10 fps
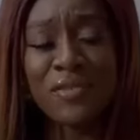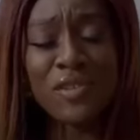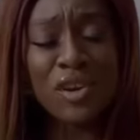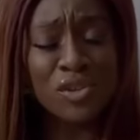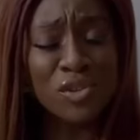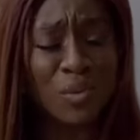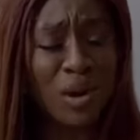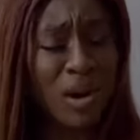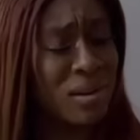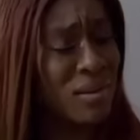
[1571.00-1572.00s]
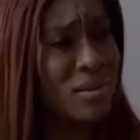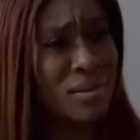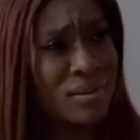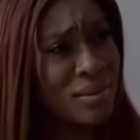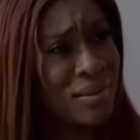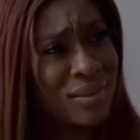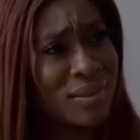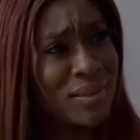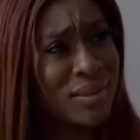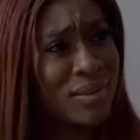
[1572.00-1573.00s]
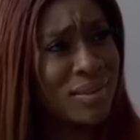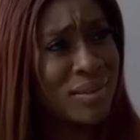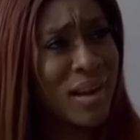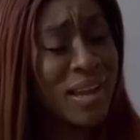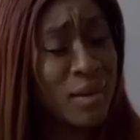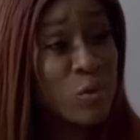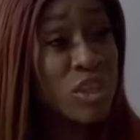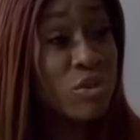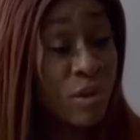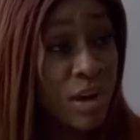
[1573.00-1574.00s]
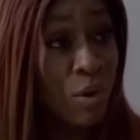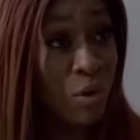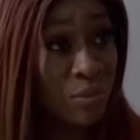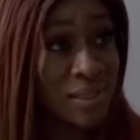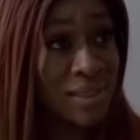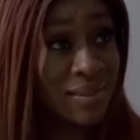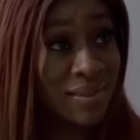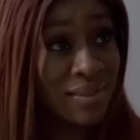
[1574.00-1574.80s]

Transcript: Of course you are. I am with Green Homes,